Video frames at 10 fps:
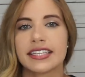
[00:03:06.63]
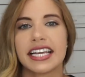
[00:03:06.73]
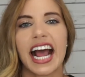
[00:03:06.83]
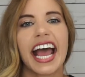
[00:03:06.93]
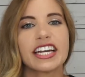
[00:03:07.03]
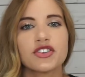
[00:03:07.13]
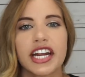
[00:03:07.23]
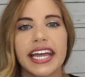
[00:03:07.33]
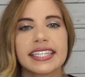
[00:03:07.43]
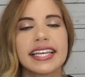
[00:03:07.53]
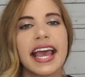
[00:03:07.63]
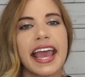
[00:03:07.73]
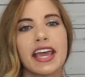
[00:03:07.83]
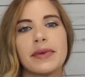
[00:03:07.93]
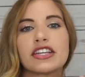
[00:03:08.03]
It hydrates,
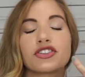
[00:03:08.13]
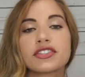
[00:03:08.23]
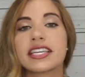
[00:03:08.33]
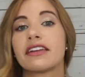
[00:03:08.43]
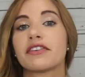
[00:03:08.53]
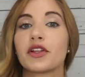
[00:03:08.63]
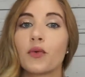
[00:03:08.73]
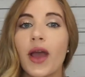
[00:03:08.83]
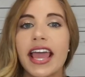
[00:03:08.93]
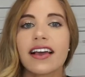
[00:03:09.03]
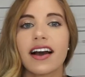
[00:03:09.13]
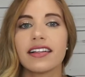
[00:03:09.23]
it makes your skin feel awake,